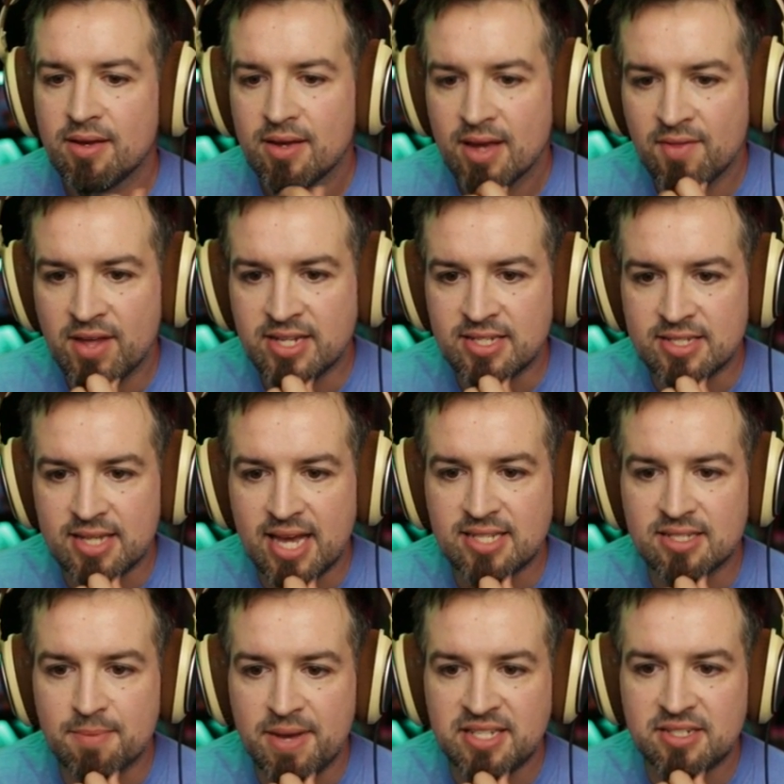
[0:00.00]
And then it says,
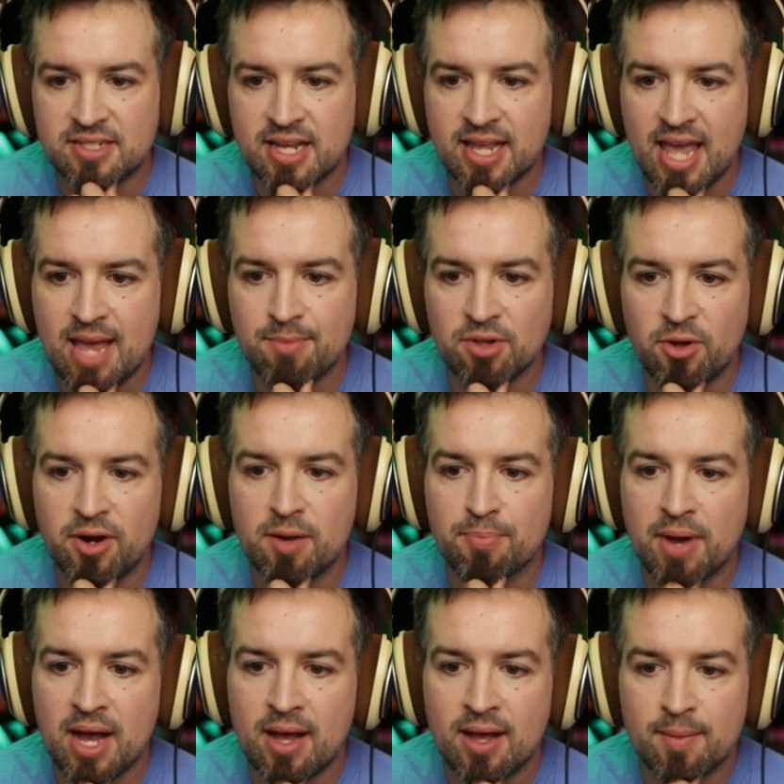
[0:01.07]
yes, the message said game loaded
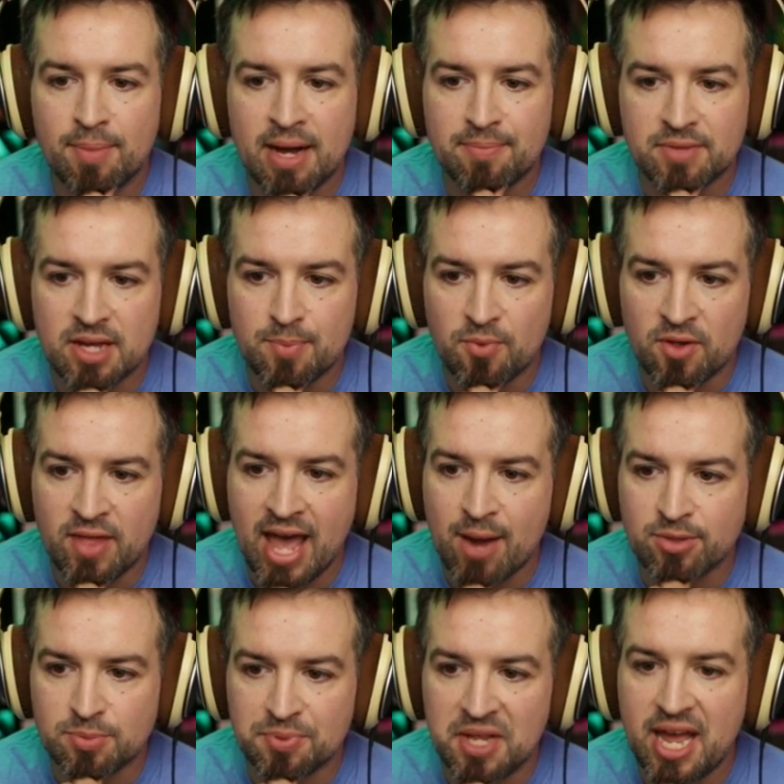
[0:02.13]
po uh, popped up while the ad
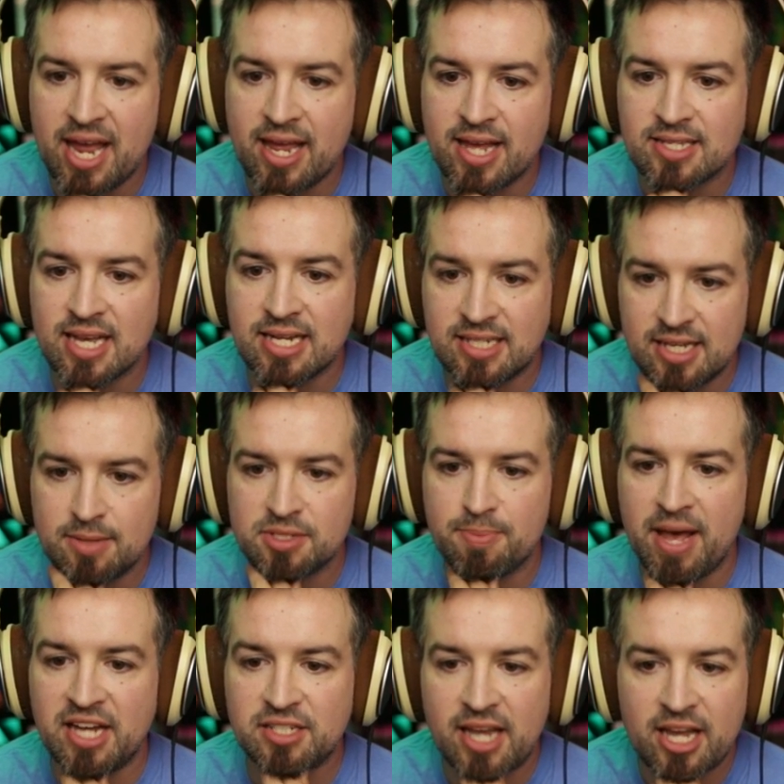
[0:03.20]
was playing. Yes, I did
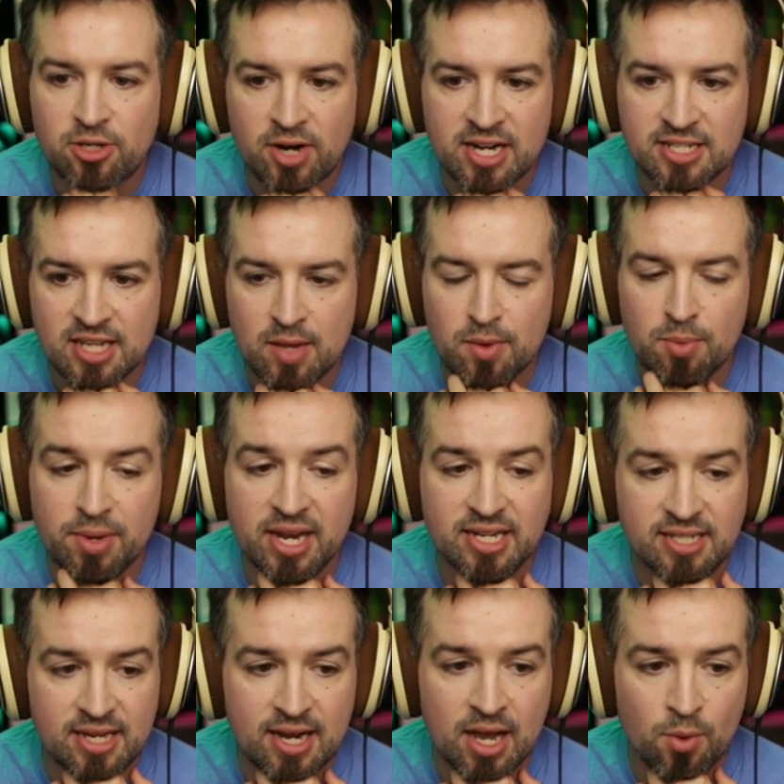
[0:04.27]
smash A, try to skip it, but it
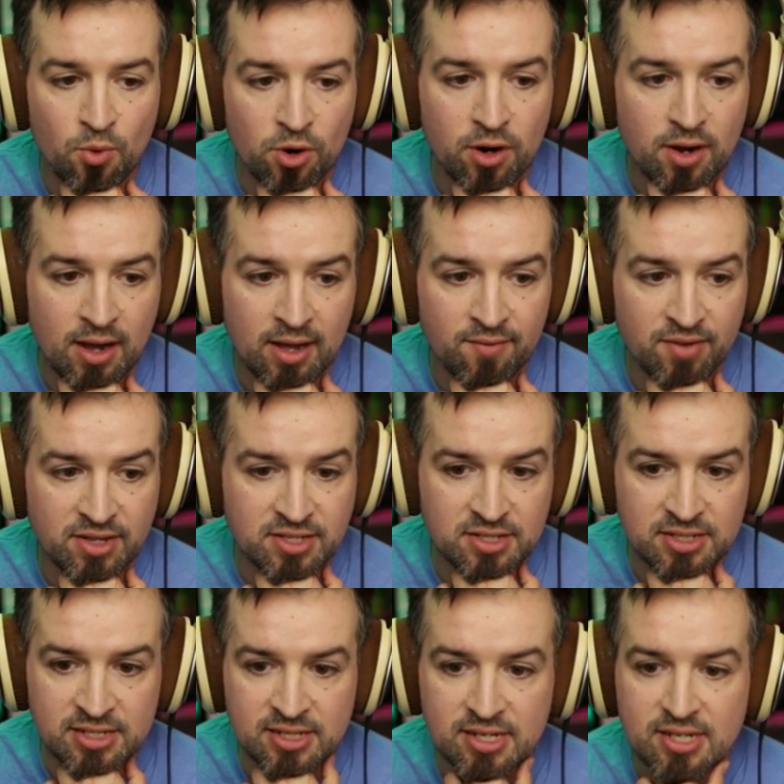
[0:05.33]
did not work,
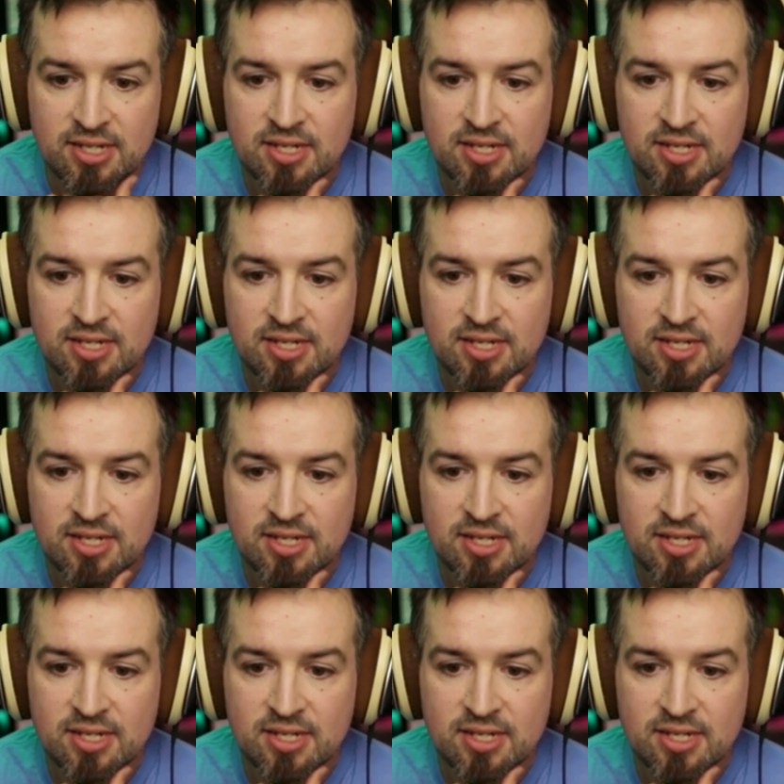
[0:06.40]
obviously.